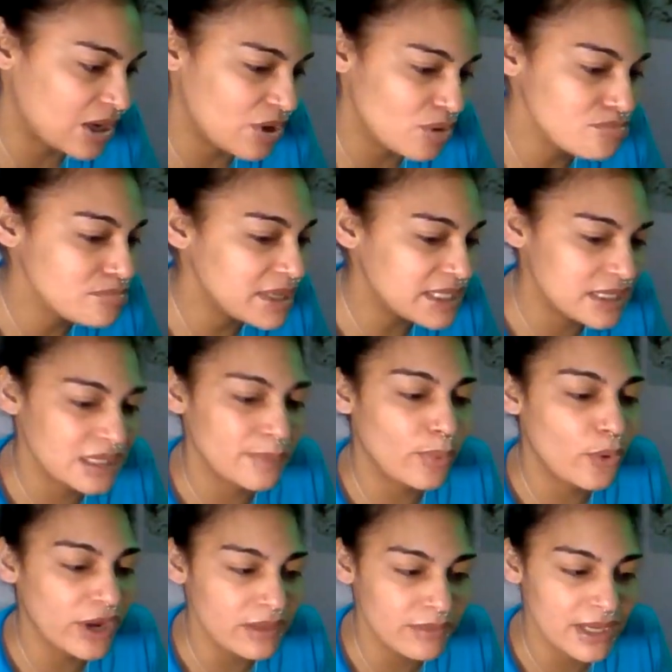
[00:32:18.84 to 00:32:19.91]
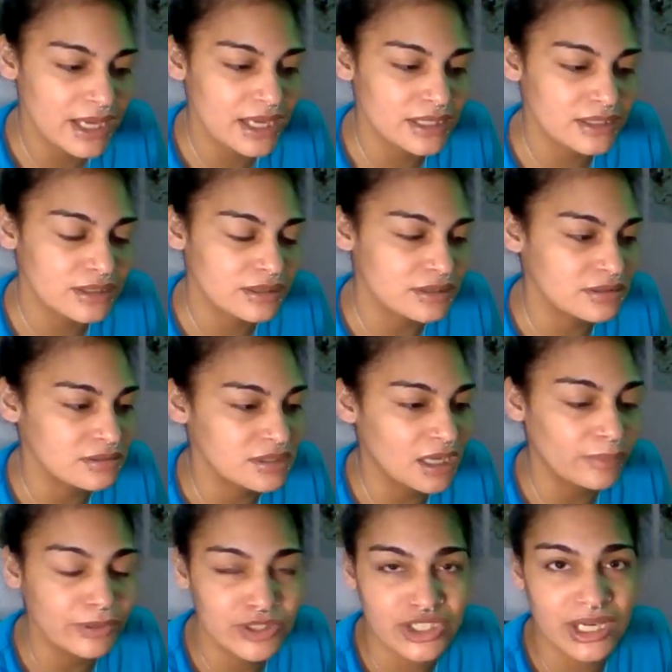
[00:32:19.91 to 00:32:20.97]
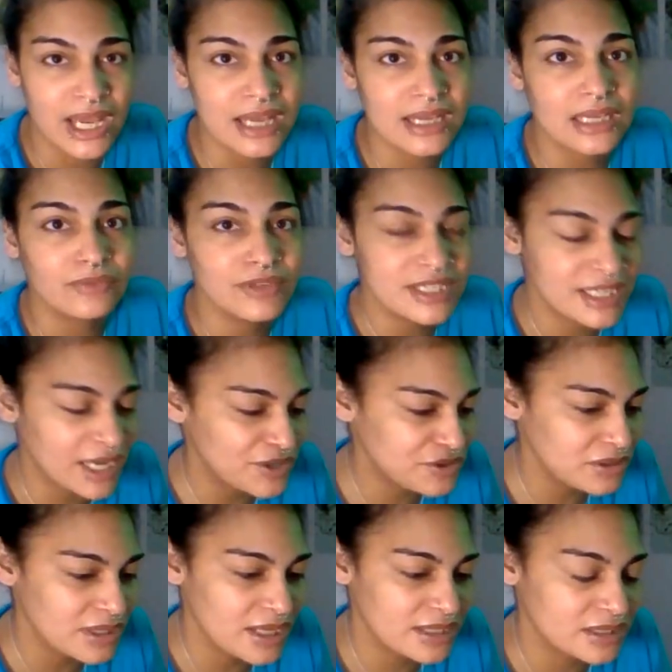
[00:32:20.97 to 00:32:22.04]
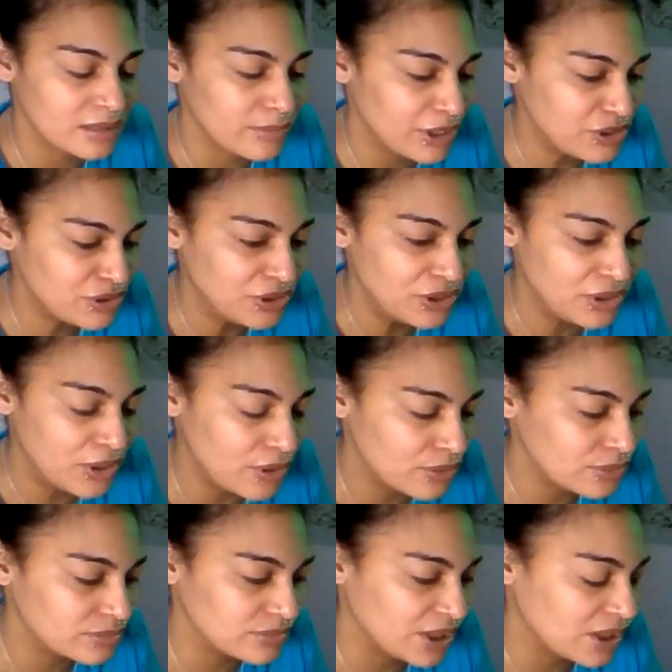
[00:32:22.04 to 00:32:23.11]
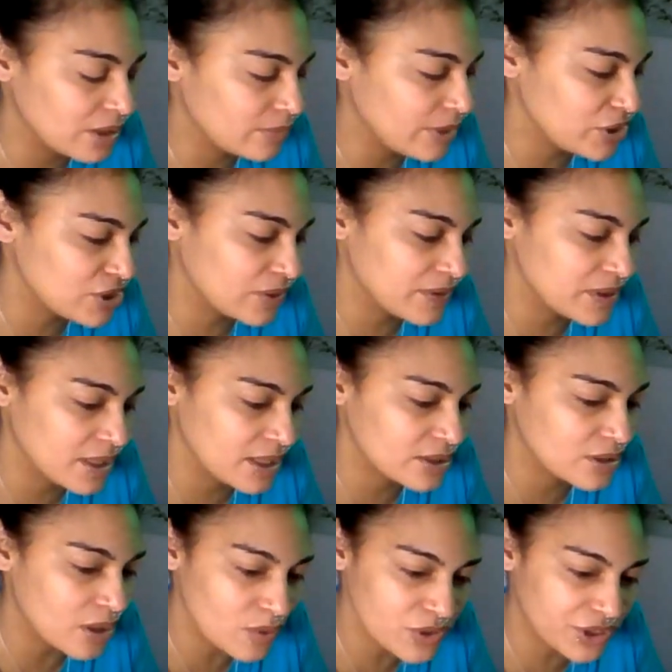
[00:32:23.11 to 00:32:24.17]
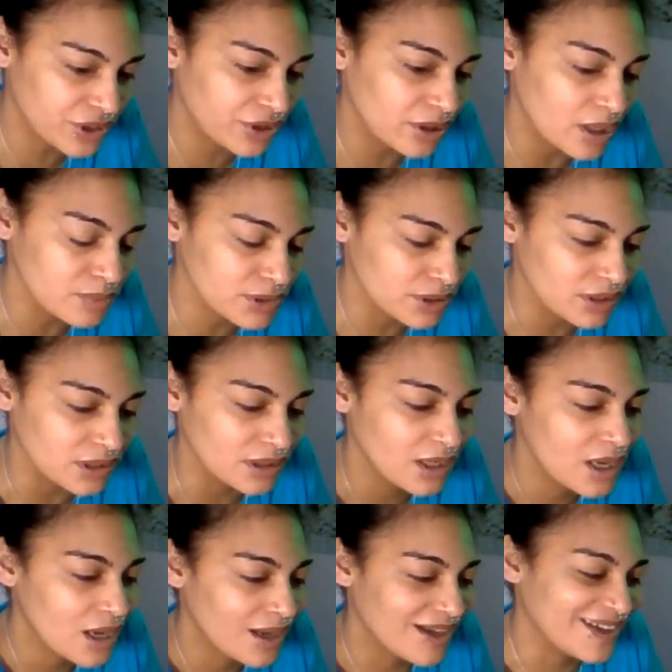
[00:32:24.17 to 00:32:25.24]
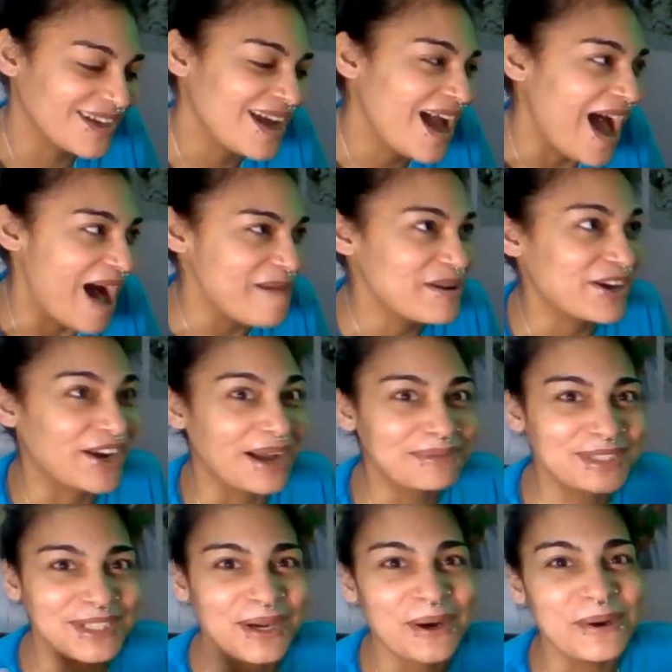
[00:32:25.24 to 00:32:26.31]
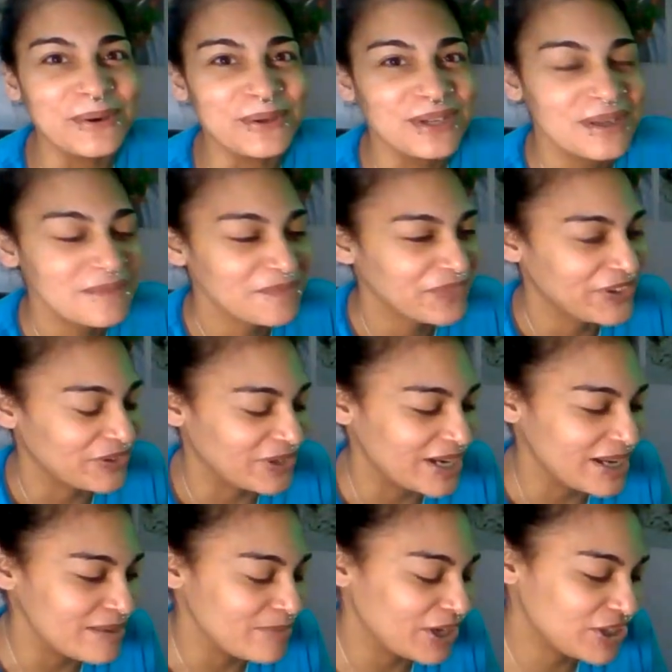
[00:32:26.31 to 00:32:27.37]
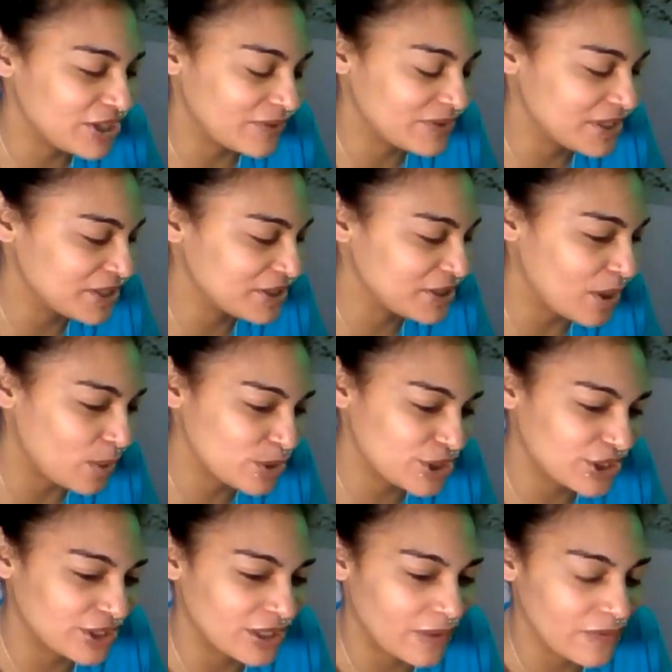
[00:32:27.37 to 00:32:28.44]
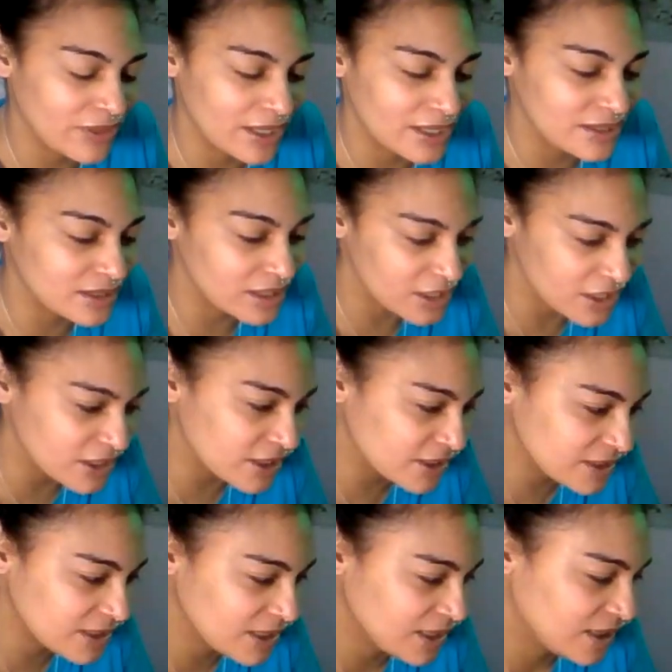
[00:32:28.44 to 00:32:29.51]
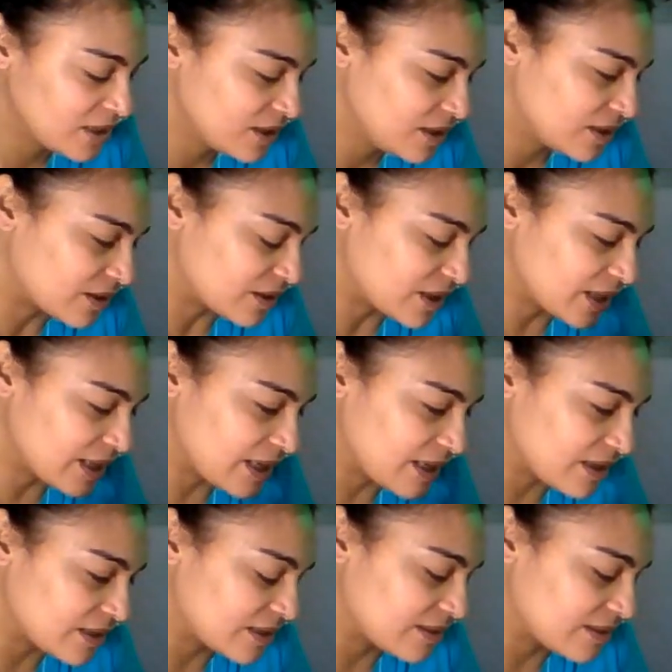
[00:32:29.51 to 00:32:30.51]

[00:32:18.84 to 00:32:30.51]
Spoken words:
miss an appointment, double check and reschedule it to make sure you don't, you know, make sure everything's kosher up to I'm hearing up to code, right? Make sure everything's kosher, everything's good, right?